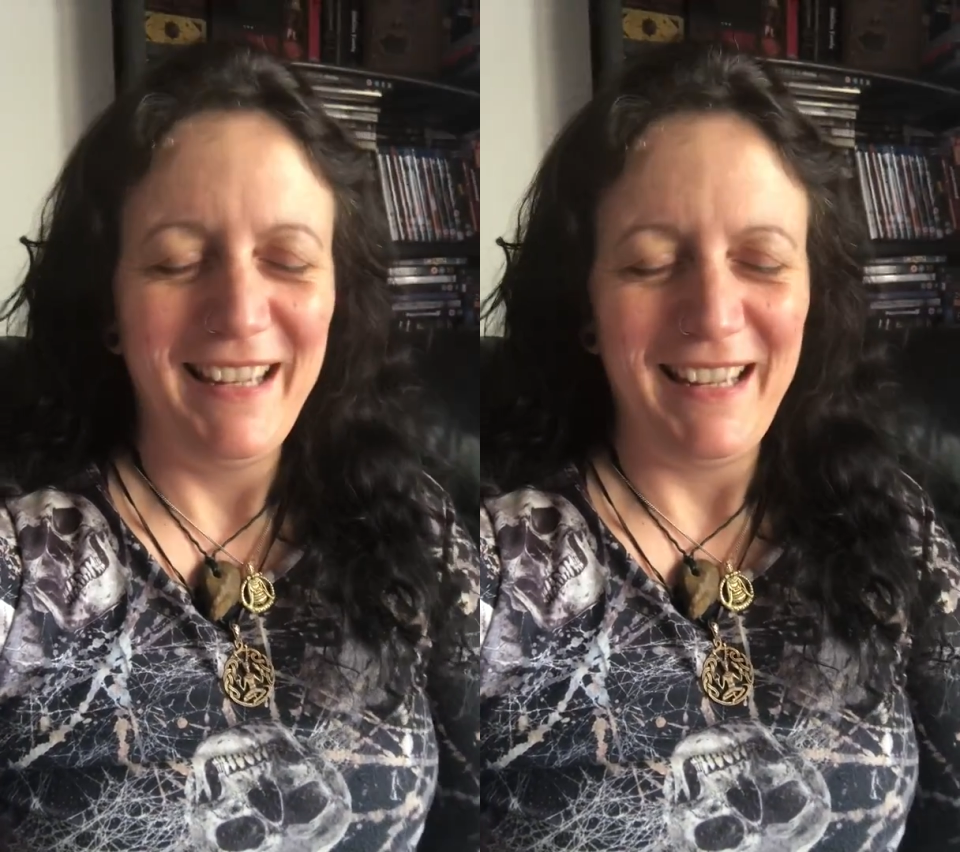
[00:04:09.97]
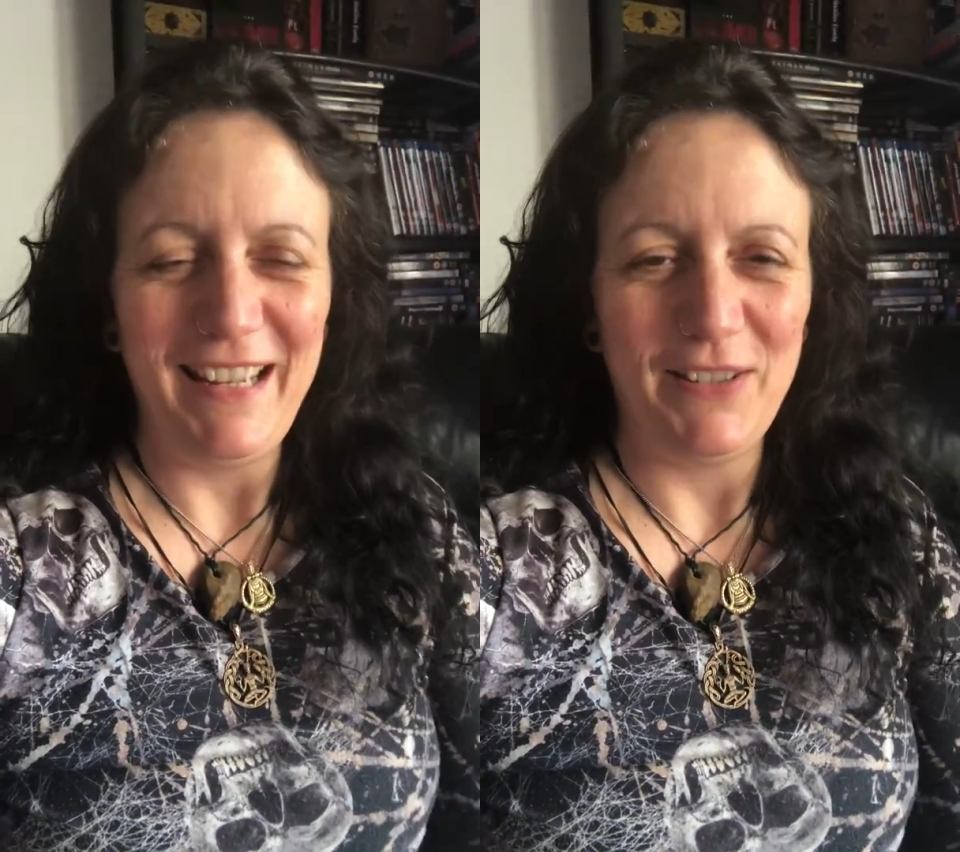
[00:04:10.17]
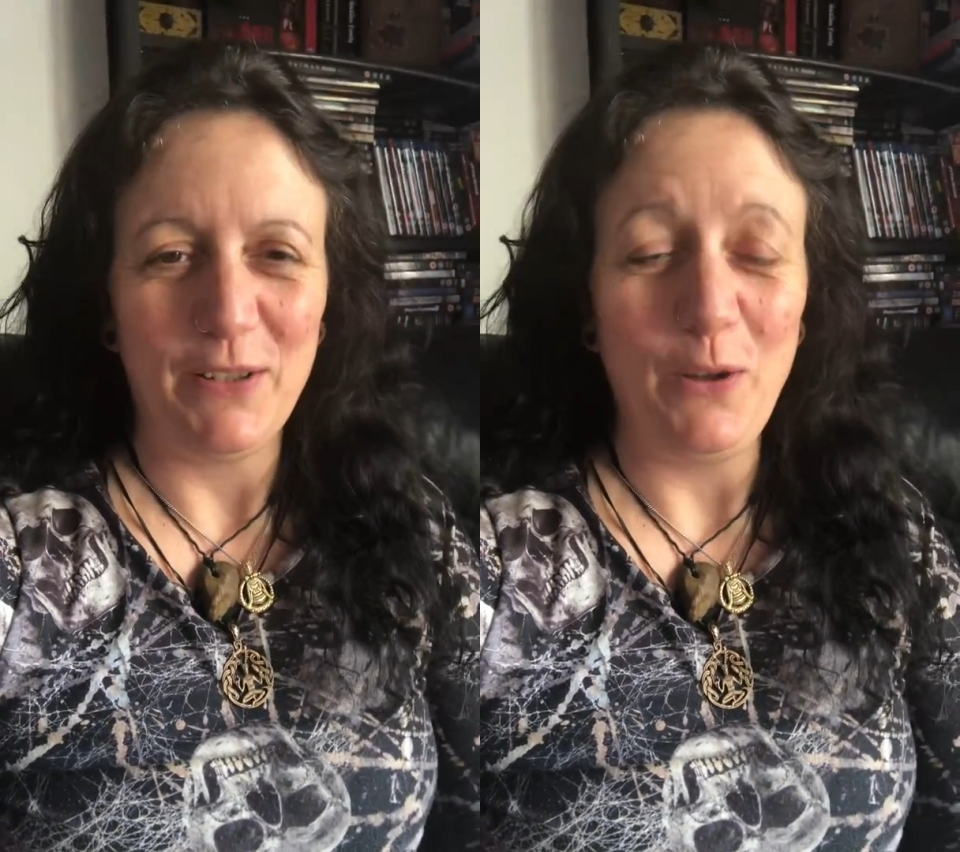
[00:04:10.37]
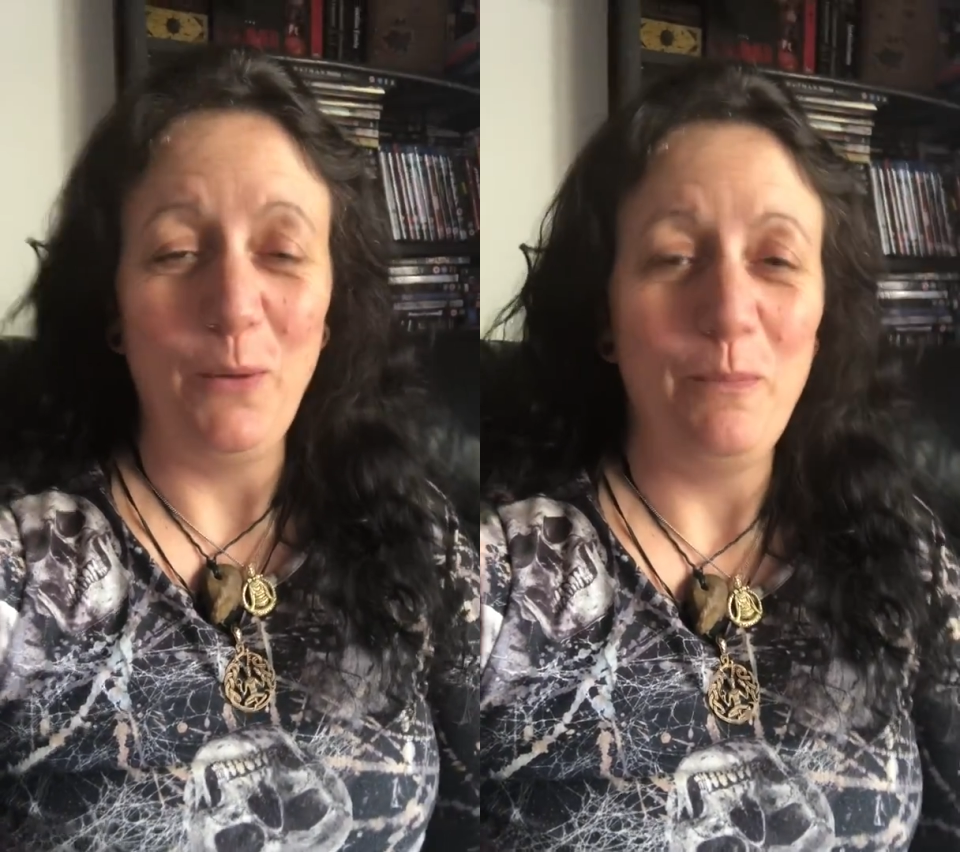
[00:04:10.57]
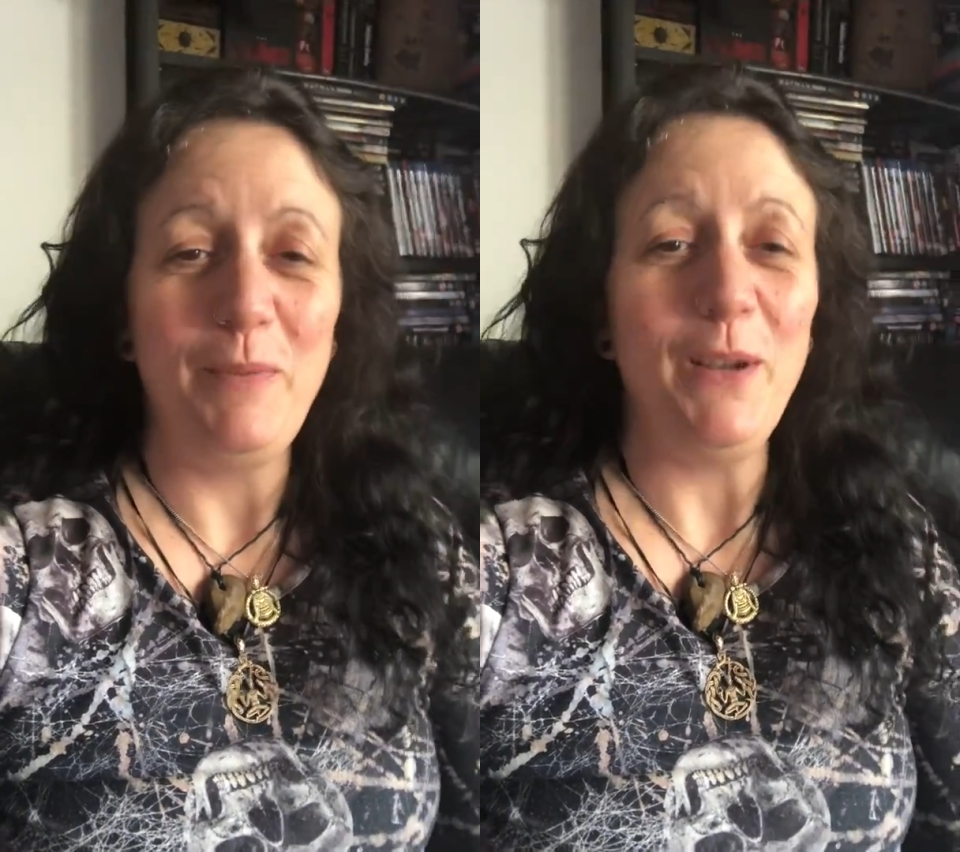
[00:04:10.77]
it's
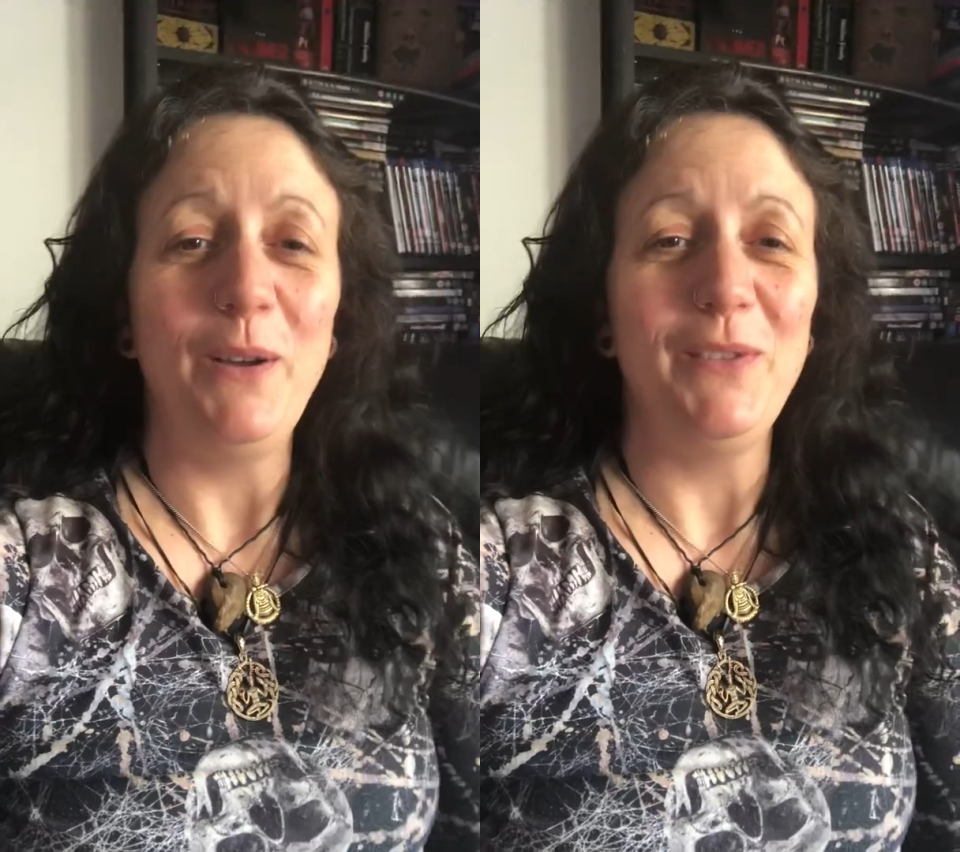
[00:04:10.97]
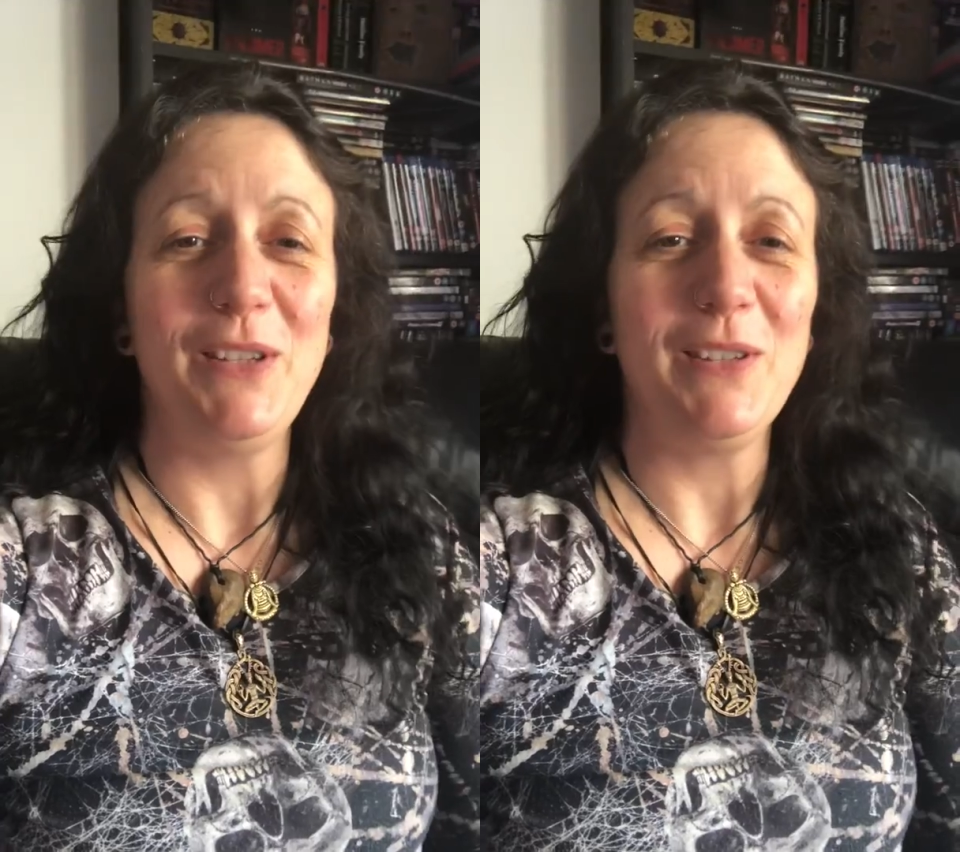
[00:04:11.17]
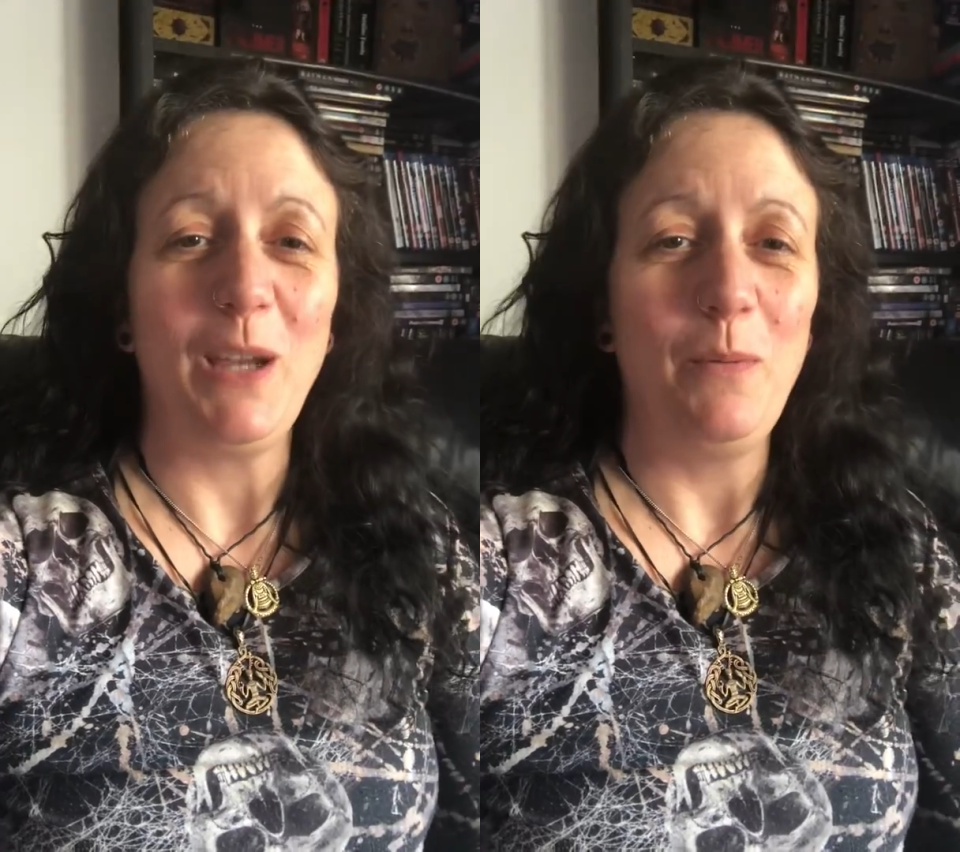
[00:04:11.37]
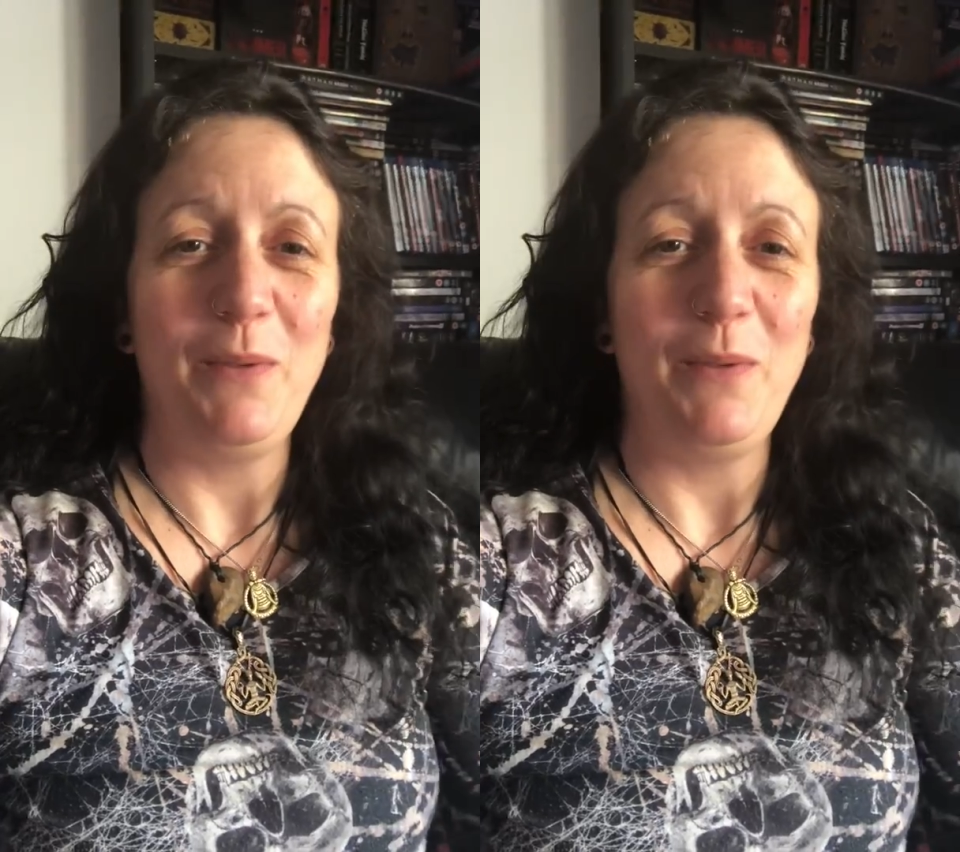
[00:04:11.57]
gone beyond the scope